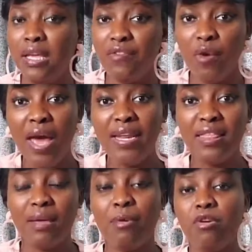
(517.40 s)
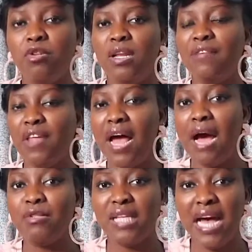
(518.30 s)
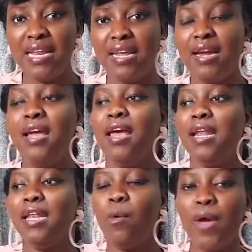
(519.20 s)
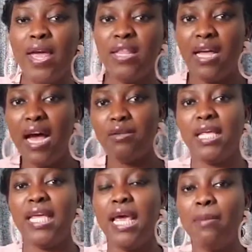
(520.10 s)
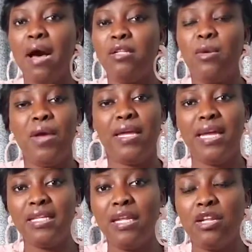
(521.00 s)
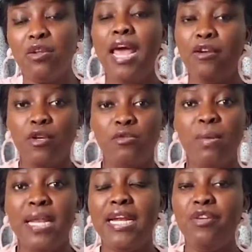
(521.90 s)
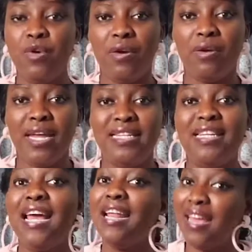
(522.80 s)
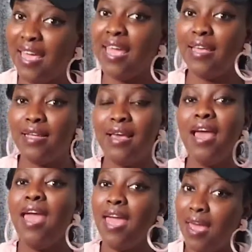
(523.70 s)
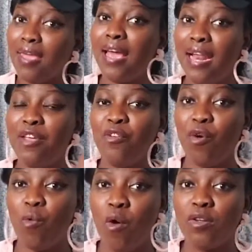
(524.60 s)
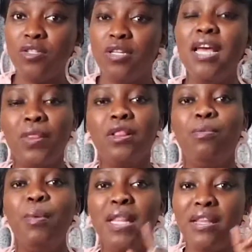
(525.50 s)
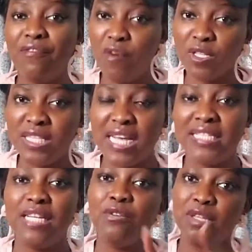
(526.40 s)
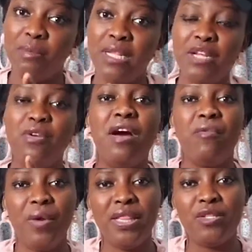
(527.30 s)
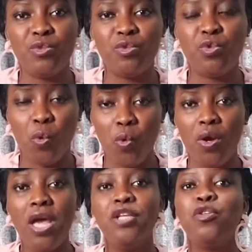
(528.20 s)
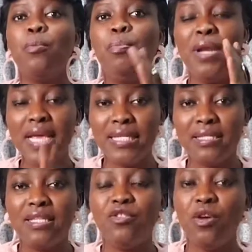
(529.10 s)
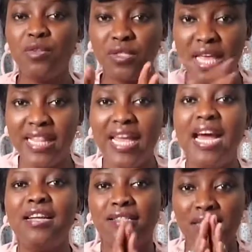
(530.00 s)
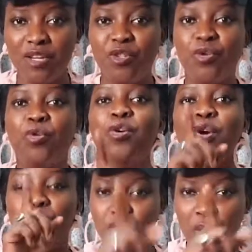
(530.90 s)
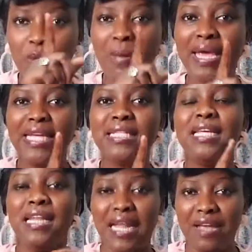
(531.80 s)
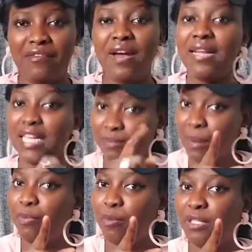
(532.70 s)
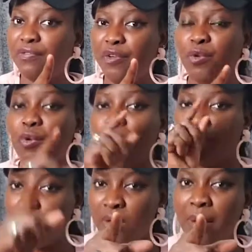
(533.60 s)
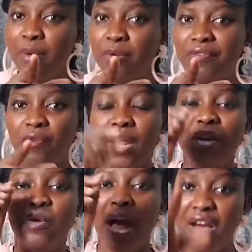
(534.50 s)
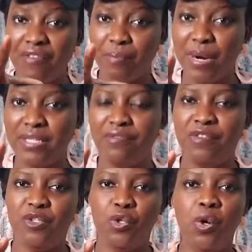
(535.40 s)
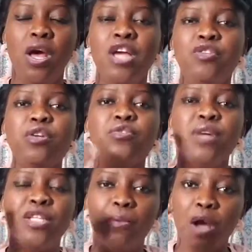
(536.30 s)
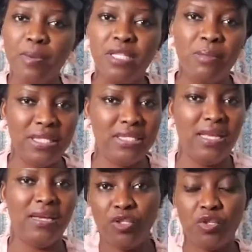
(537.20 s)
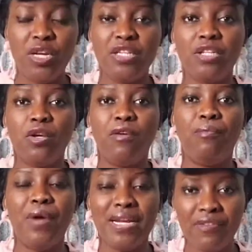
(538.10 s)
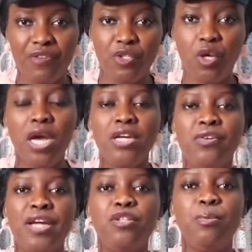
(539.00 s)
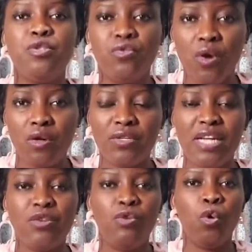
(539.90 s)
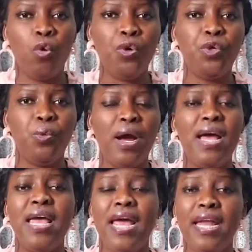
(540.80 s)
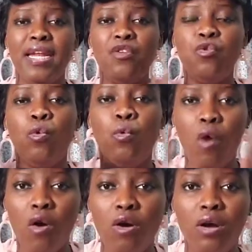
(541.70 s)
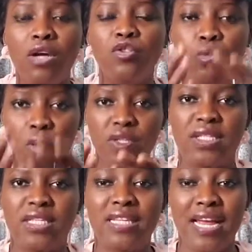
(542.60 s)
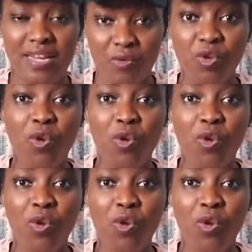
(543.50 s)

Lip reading: give you anything because you left the house earlier, and they were in the house, they came out, they were getting in endorsement, and then you are not getting. Ella, hey Ella, you know what? Being the first dancer doesn't mean that you have won the soul. So please just stay there and stay tuned. You will make it in life. That's my promise for you, because you are beautiful and you have a brighter future. Just try to be optimistic. Try to think of brighter future. Trying to be strong. Try to know who you are, and then you walk towards it, and then